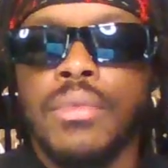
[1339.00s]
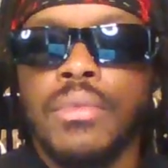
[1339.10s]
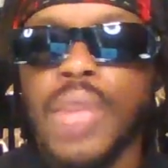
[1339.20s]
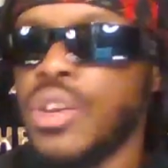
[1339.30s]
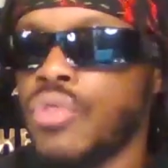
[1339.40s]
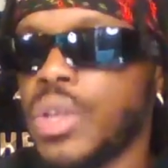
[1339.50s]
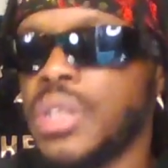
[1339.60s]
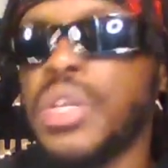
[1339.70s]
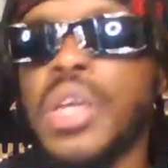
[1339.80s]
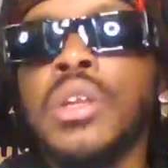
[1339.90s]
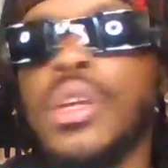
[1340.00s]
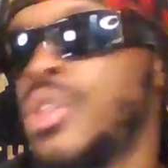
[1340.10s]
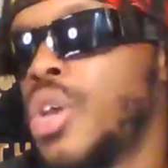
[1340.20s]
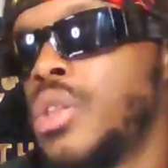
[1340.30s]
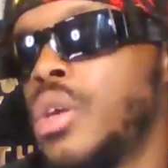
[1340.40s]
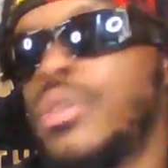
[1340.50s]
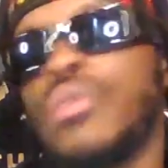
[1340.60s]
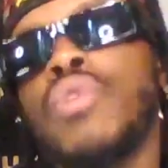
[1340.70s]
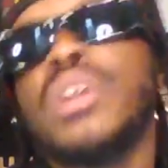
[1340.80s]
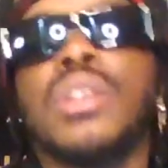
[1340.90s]
And the
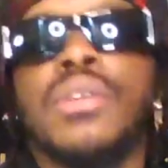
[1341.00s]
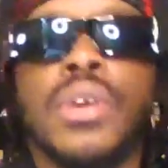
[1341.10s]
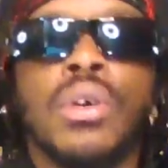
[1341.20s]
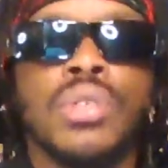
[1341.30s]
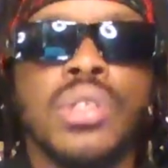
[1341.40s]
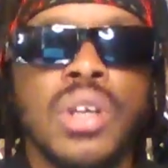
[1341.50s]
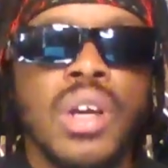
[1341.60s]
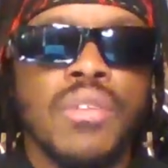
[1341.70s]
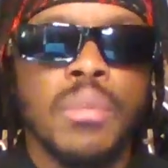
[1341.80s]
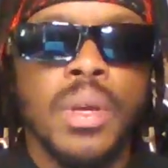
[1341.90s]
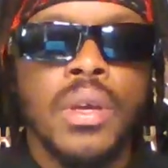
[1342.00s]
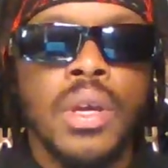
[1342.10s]
rest of it goes to the government.